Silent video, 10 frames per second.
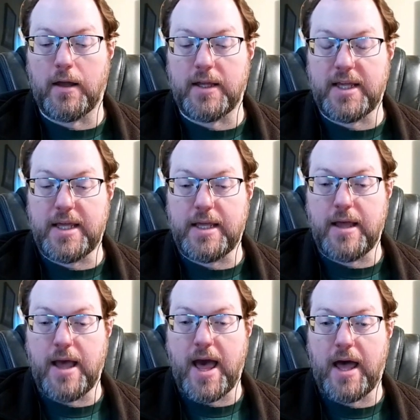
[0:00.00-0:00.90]

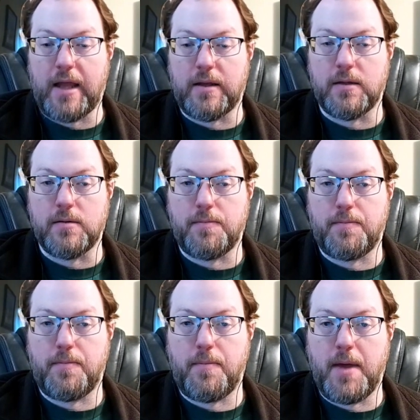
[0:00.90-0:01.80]
he had
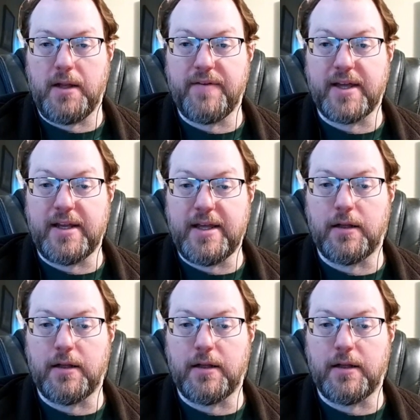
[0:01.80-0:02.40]
been living in